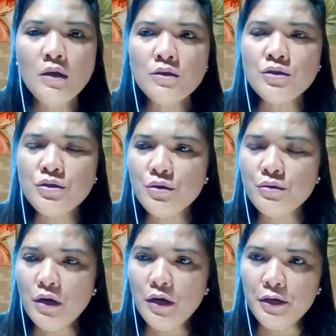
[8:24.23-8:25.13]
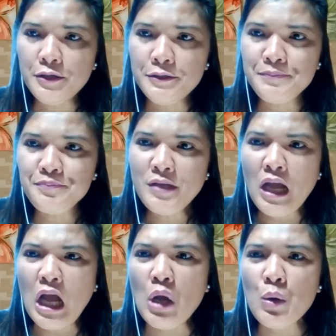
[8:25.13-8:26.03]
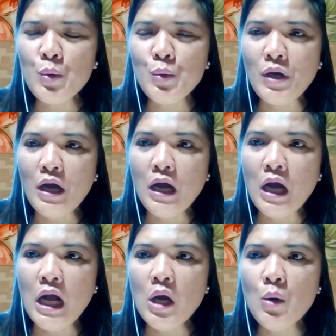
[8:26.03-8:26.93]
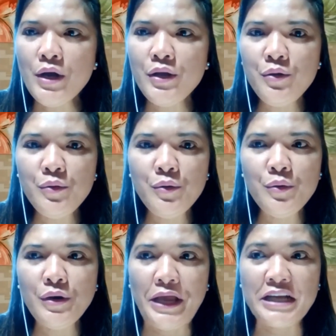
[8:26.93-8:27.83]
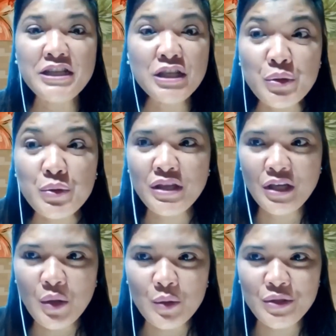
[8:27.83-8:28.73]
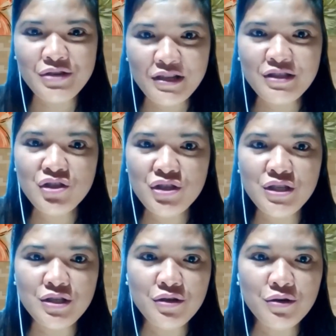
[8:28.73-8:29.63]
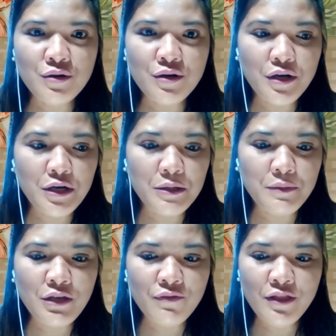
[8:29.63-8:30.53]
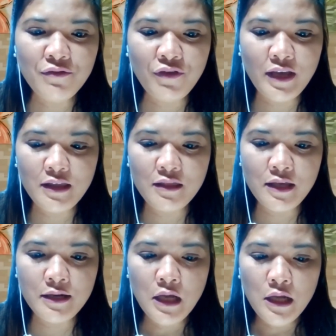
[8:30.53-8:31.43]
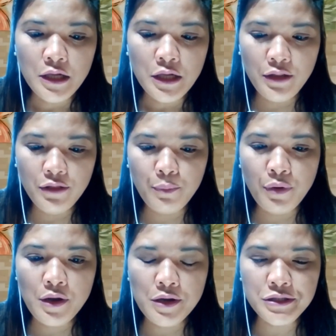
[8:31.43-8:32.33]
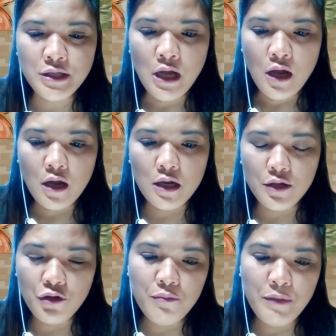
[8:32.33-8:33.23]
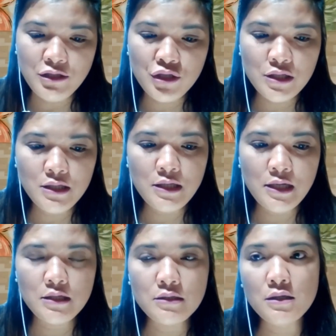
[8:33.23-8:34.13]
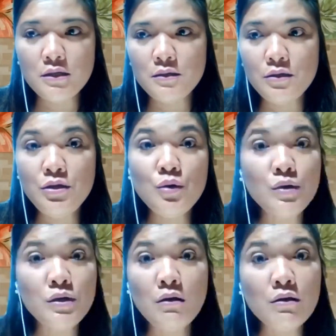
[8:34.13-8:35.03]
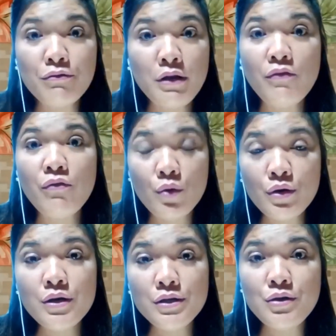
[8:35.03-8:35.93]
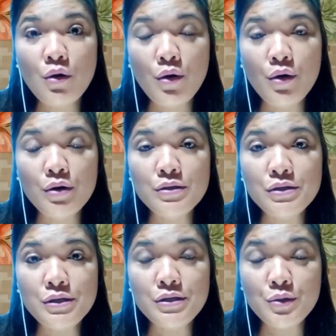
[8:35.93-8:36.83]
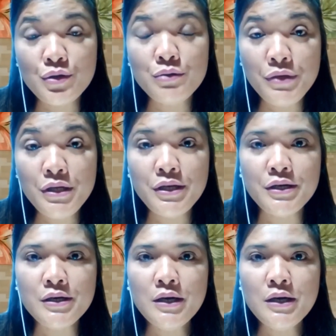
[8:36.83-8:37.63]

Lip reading: so how are you executing those strategies? Given the fact that in the past you mentioned that you were not really focused on the social media,